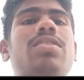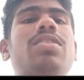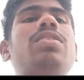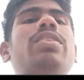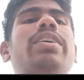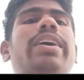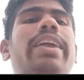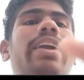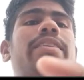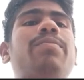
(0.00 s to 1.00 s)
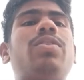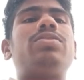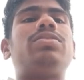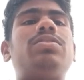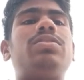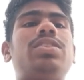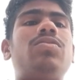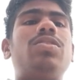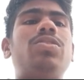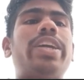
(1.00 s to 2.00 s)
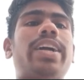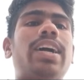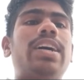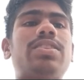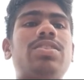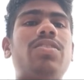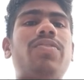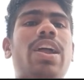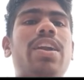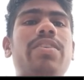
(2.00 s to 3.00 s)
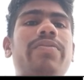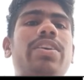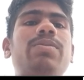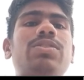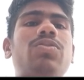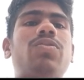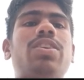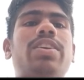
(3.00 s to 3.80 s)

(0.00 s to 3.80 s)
A random process equal to a collection of random variables over time.